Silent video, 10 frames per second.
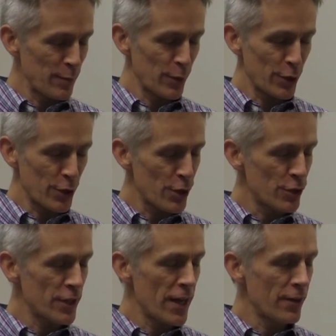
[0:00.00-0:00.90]
and people are
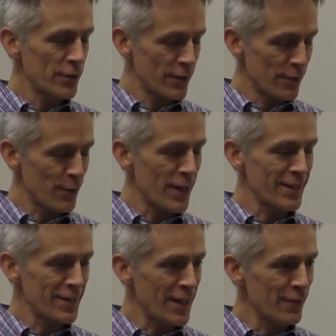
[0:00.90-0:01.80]
encouraged now to
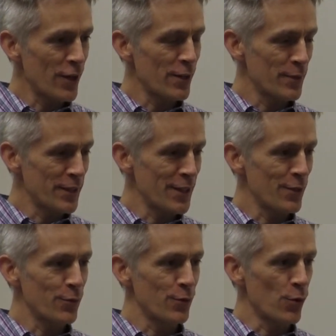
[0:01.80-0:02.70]
right take vitamin
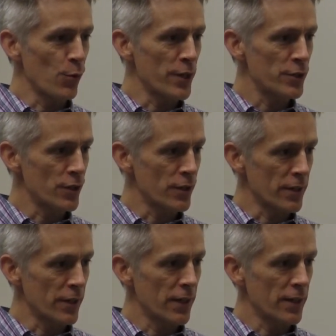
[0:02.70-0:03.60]
D through the
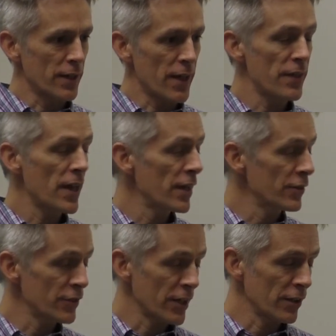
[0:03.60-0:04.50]
winter, and, and that, and
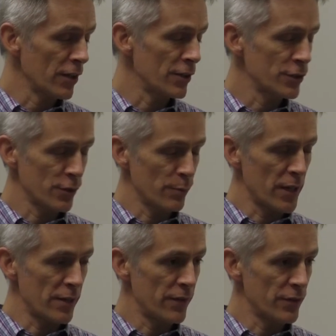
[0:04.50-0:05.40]
that has
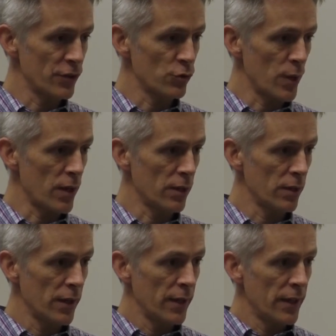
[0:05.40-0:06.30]
psychological benefits as
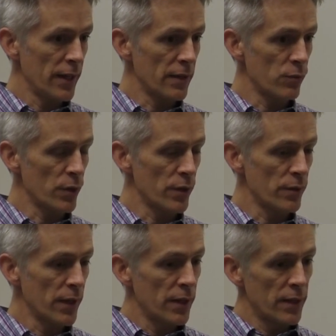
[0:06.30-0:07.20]
well. And
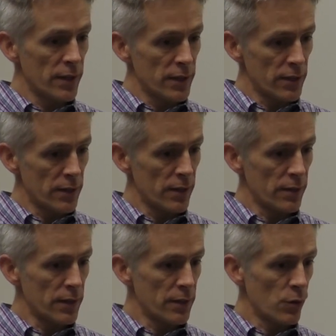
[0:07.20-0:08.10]
we,
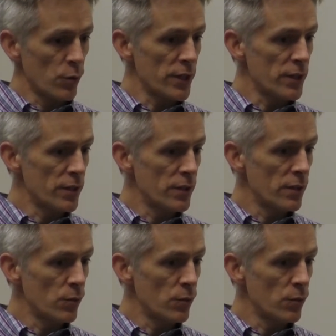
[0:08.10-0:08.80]
you know, we